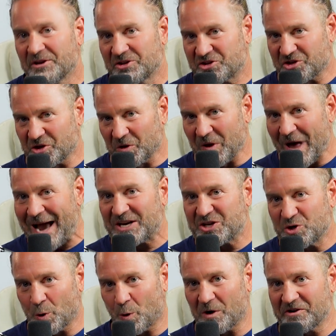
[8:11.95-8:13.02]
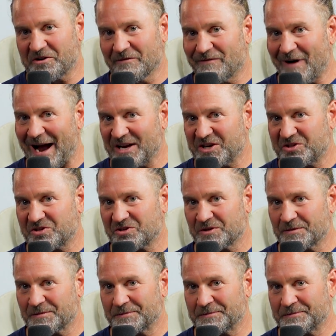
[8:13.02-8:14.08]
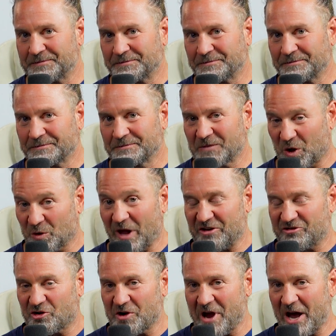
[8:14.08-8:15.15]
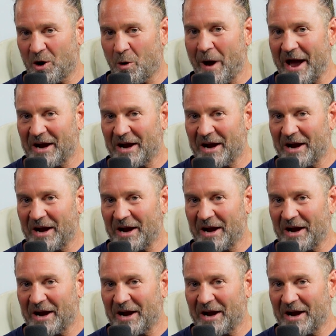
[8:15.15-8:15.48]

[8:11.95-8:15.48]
Select Your Device, Ledger Nano